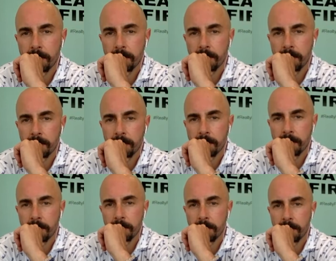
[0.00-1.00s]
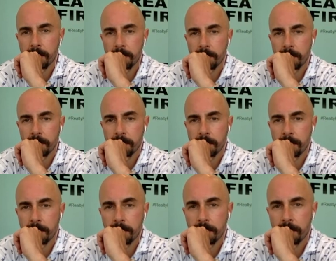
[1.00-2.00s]

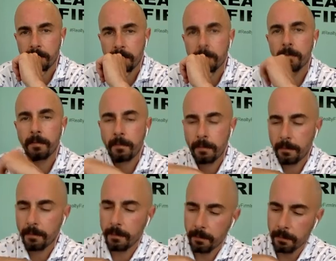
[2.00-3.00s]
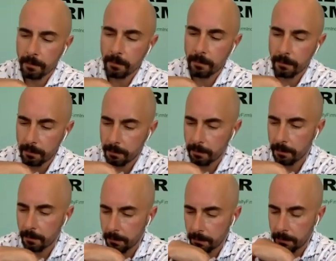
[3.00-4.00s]

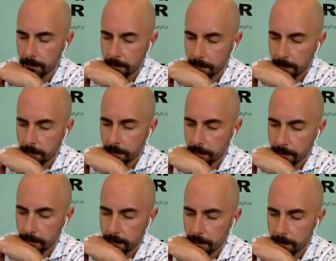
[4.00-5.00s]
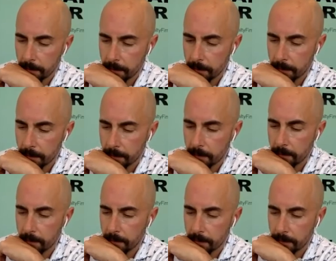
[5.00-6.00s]

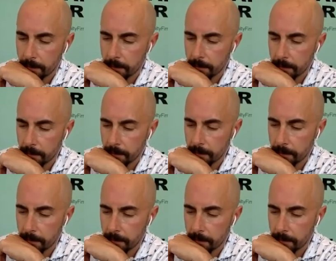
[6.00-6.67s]
The person shown says nothing.